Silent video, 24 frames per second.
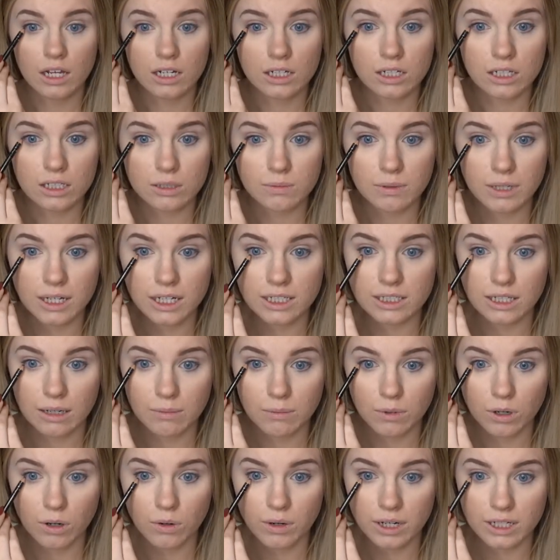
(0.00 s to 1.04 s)
just because
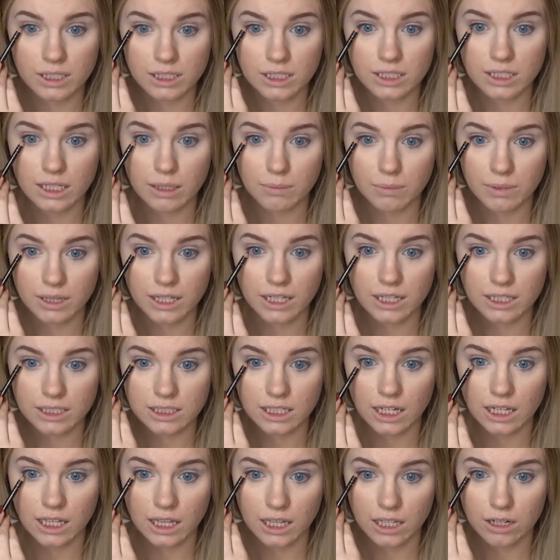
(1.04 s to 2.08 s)
I'm going to deepen
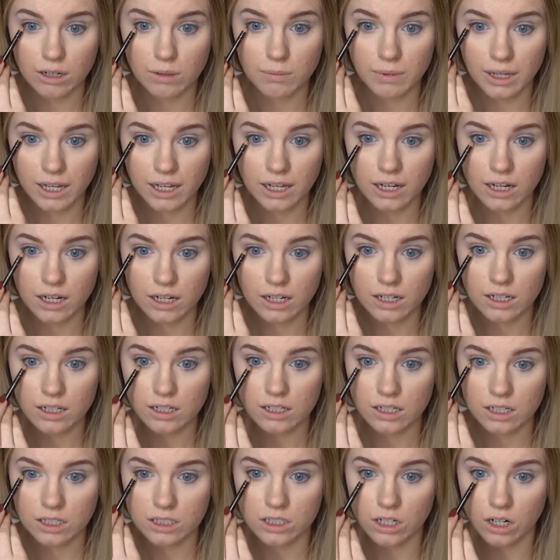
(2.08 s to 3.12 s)
this a little bit
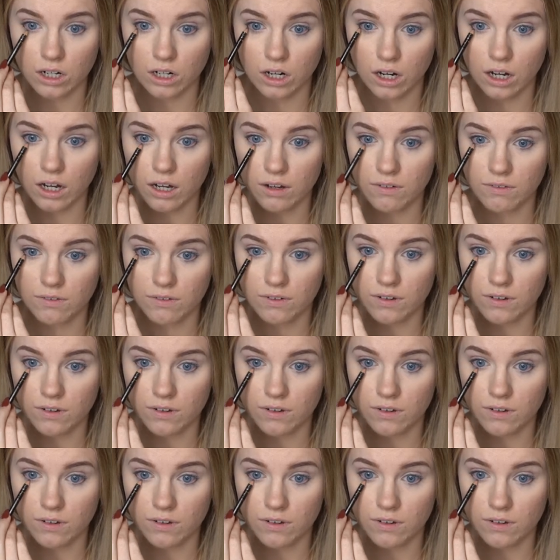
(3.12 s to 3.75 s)
to start off.